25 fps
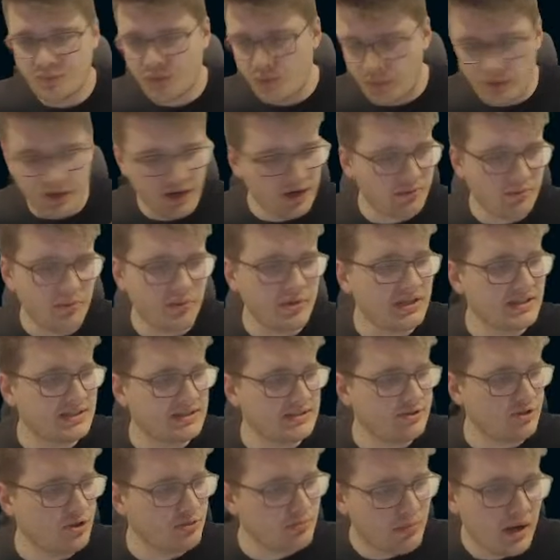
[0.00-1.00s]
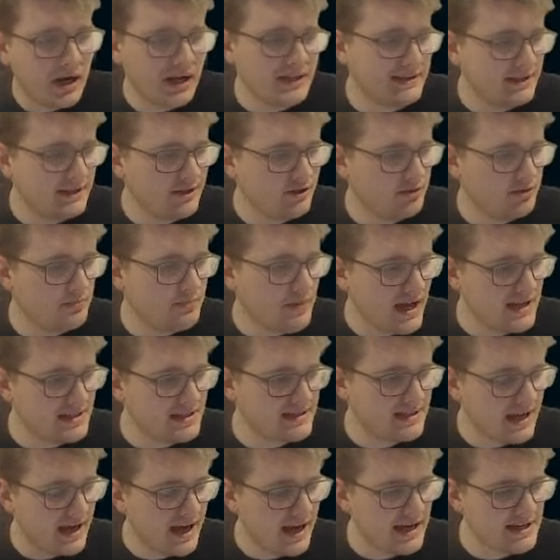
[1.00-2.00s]
for whatever reason, you might need to
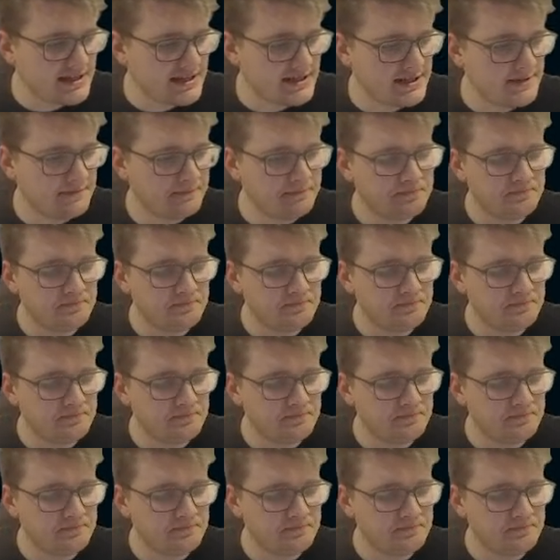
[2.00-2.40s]
pass the hash.